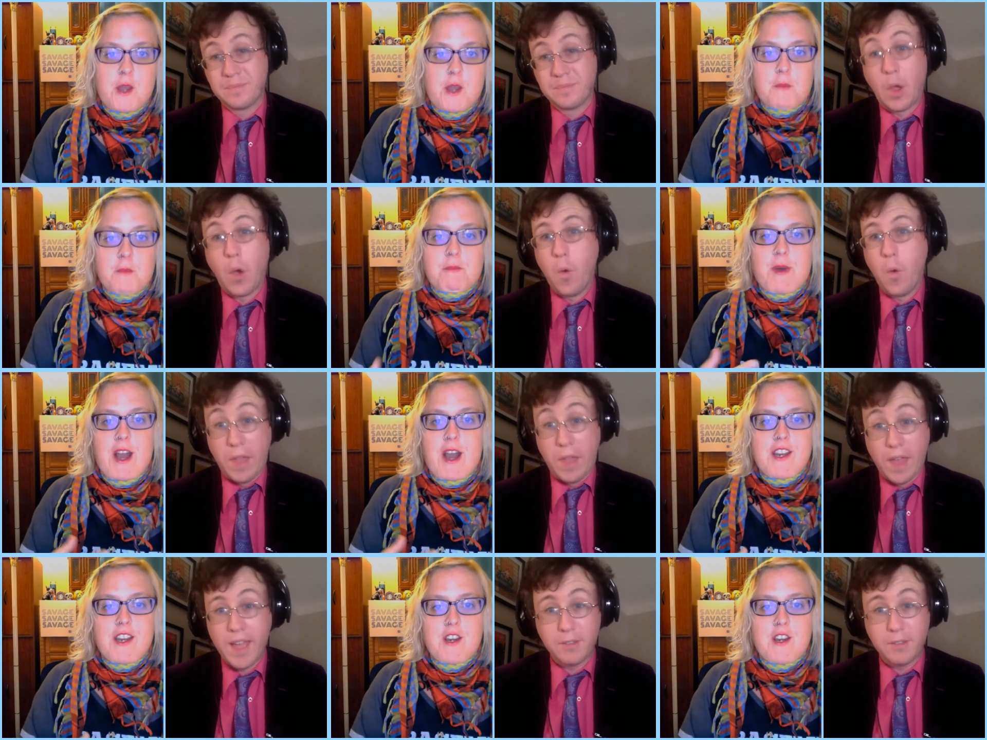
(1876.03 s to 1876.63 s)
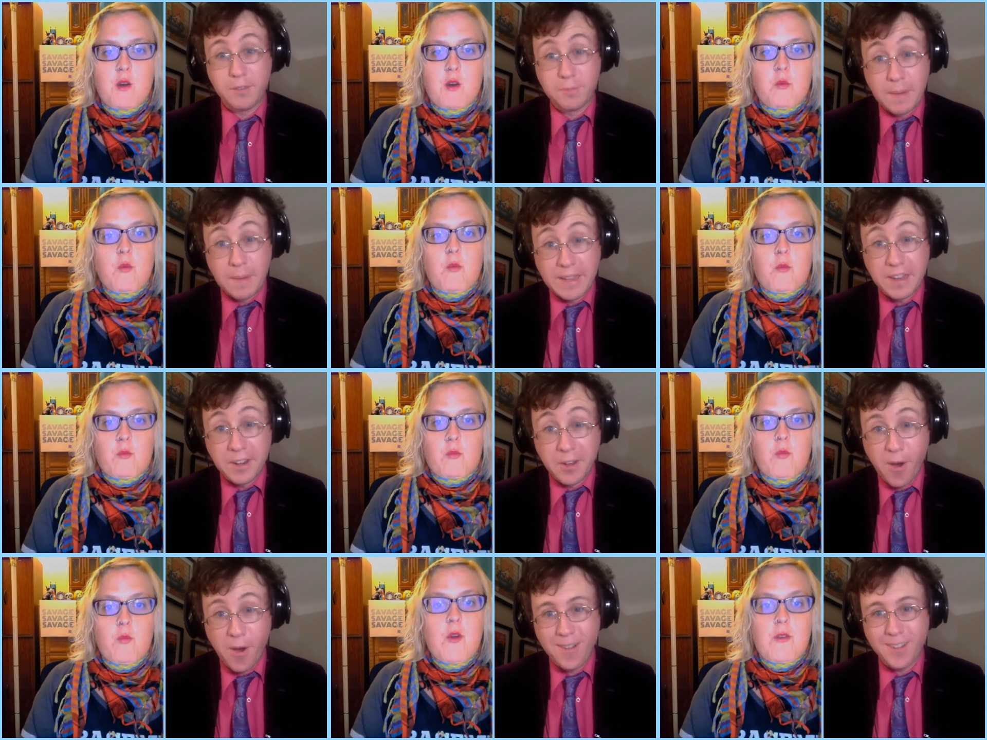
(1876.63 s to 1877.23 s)
Speaker 1: Oh, but, yeah, he's
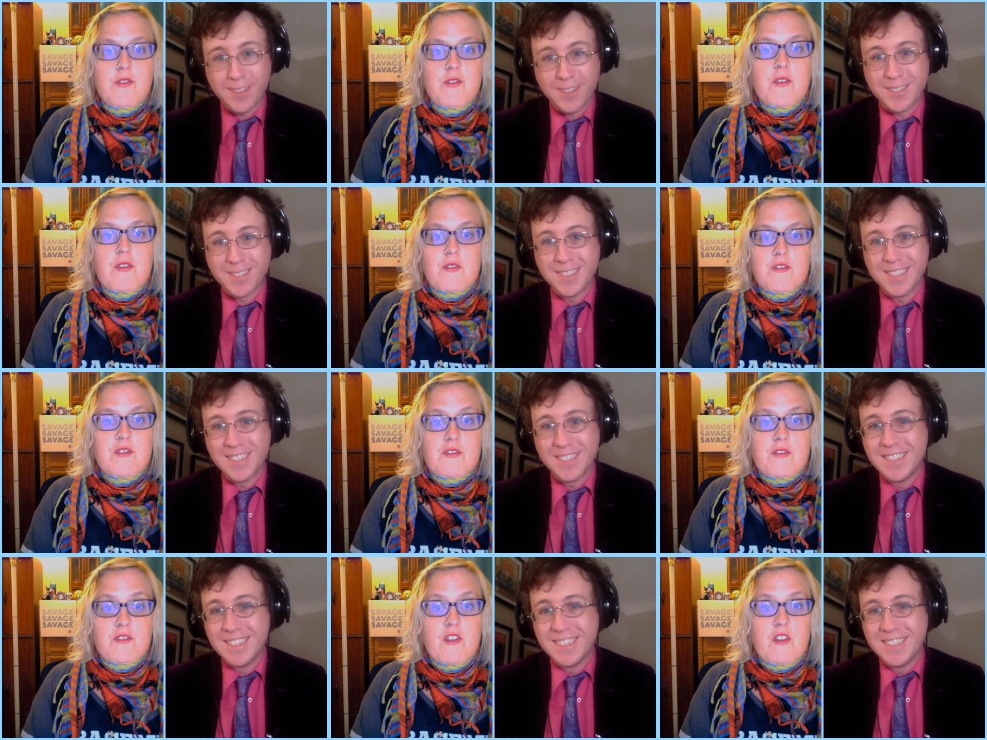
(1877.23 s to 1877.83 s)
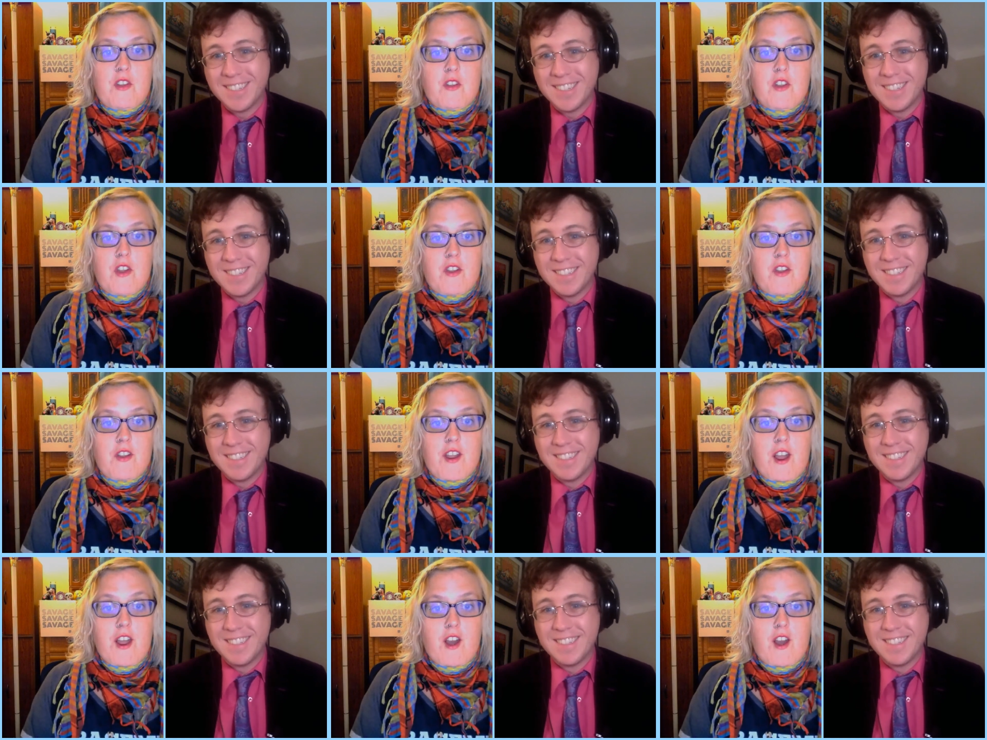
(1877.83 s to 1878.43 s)
making calls.
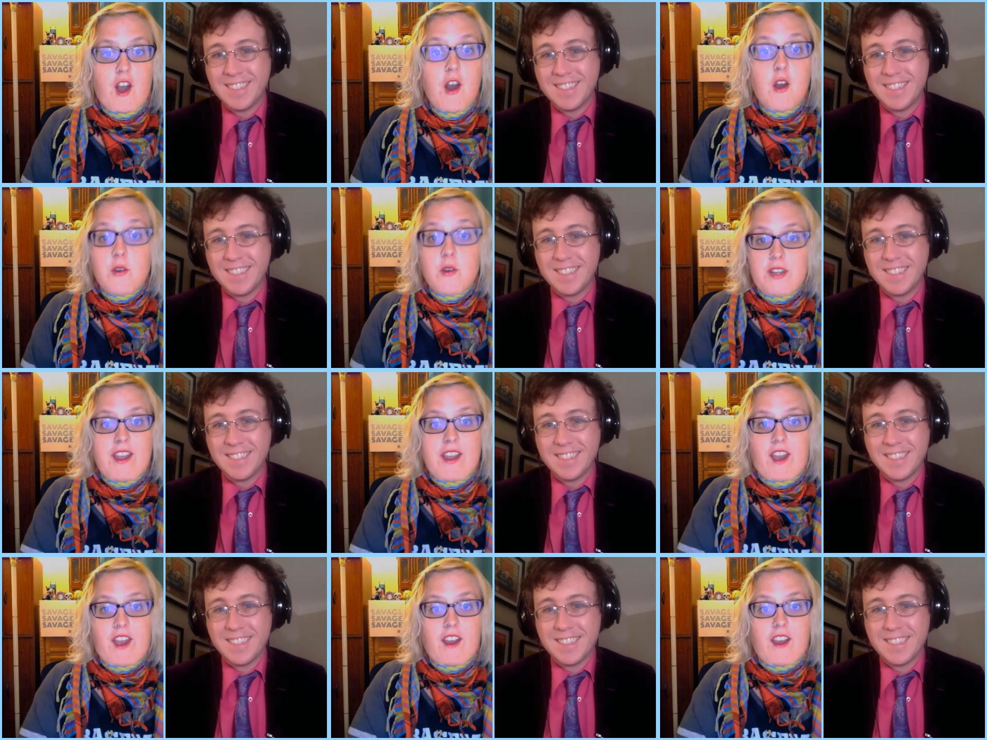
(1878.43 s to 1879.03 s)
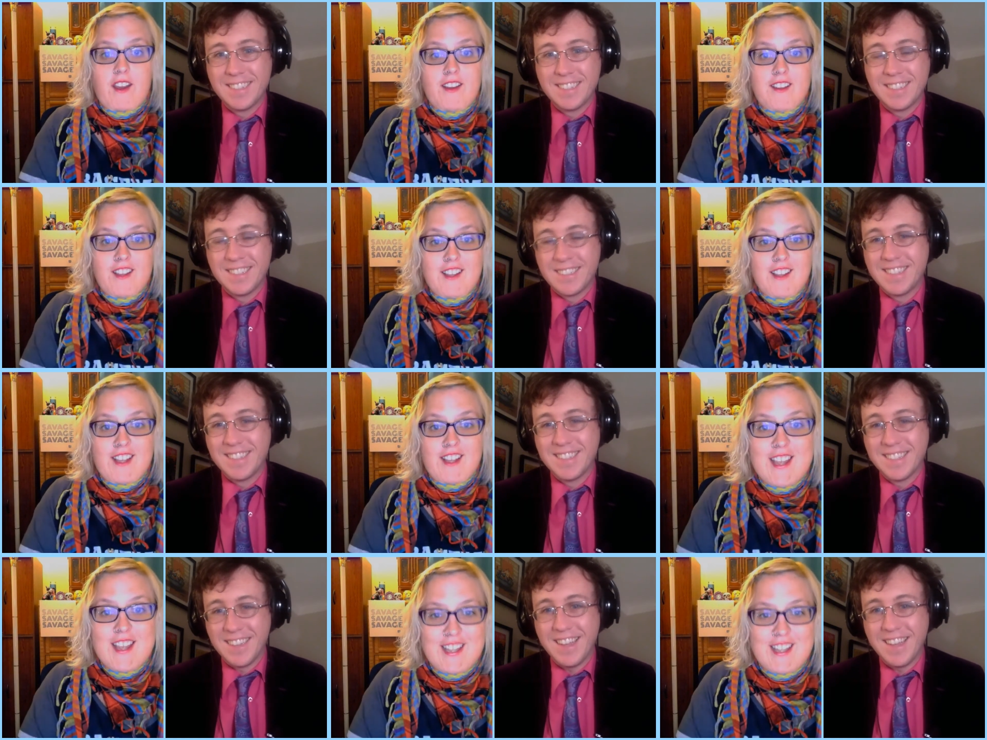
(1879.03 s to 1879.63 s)
Oh, yeah.
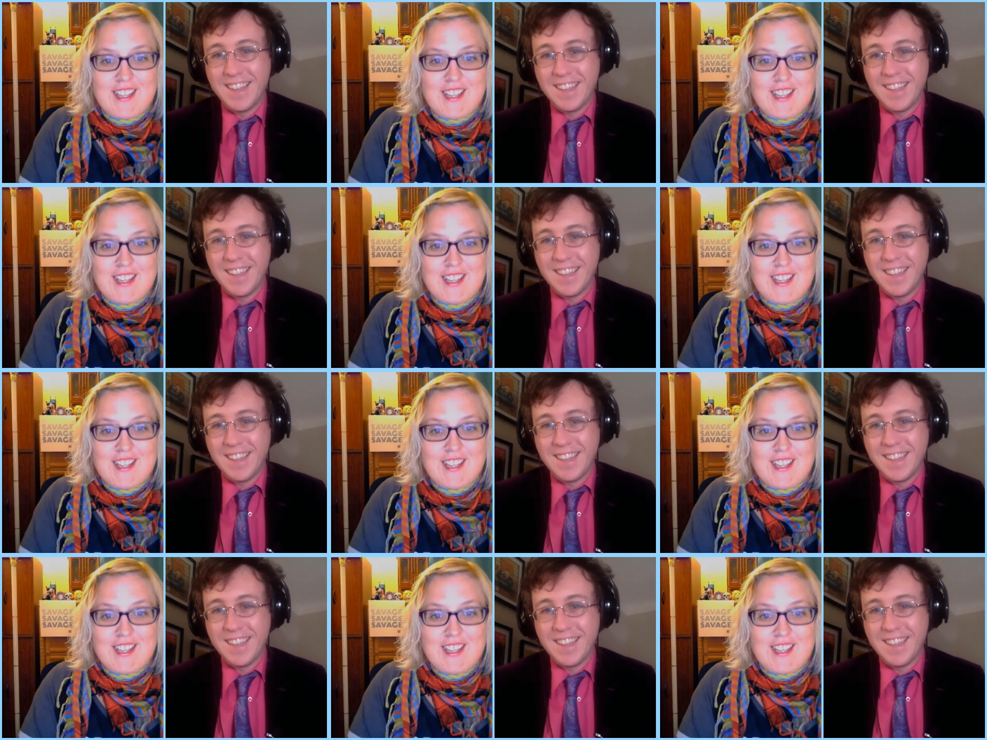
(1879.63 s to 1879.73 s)
Yeah.